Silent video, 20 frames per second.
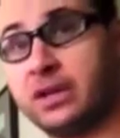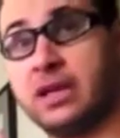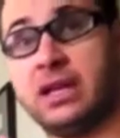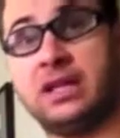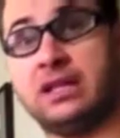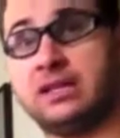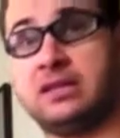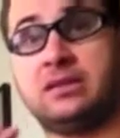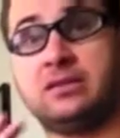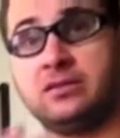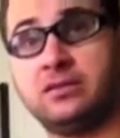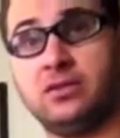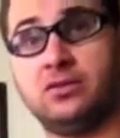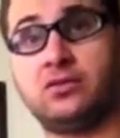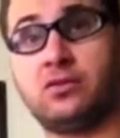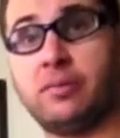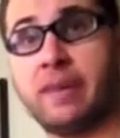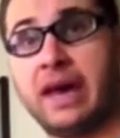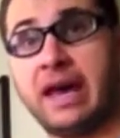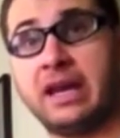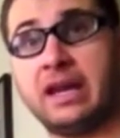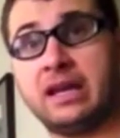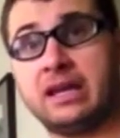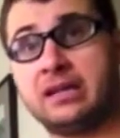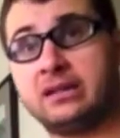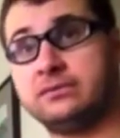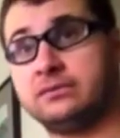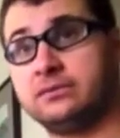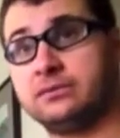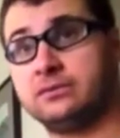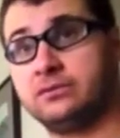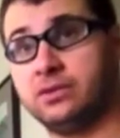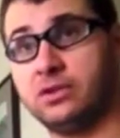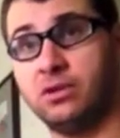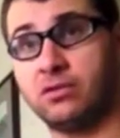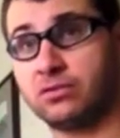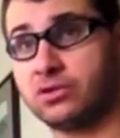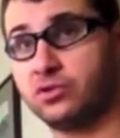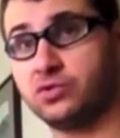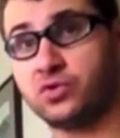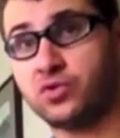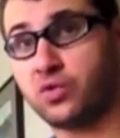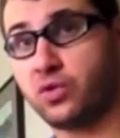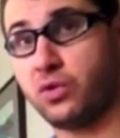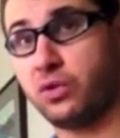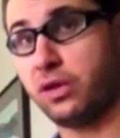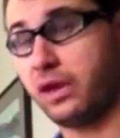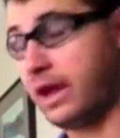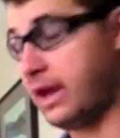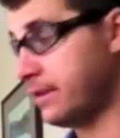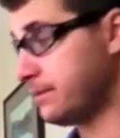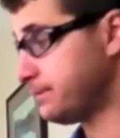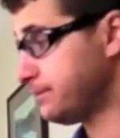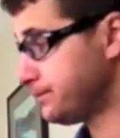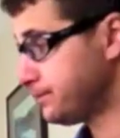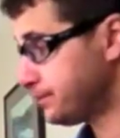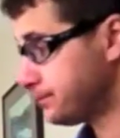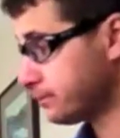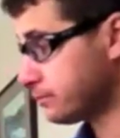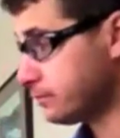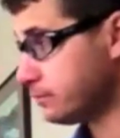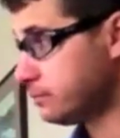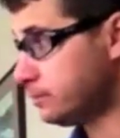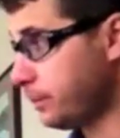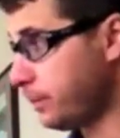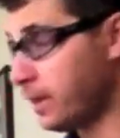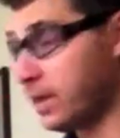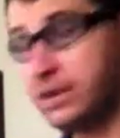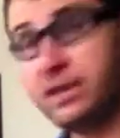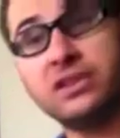It's automatic. We don't control that.